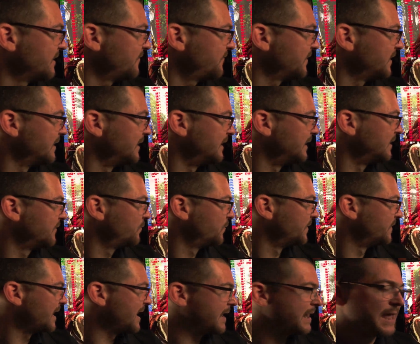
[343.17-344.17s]
definitely live
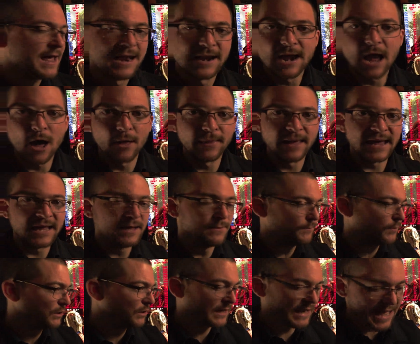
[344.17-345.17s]
with that. Now, the
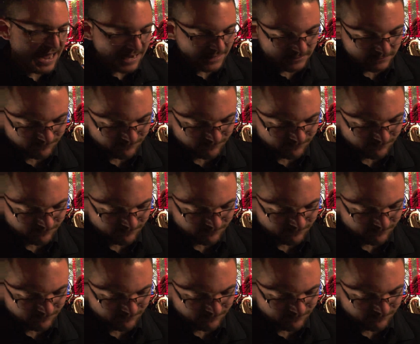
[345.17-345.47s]
input lag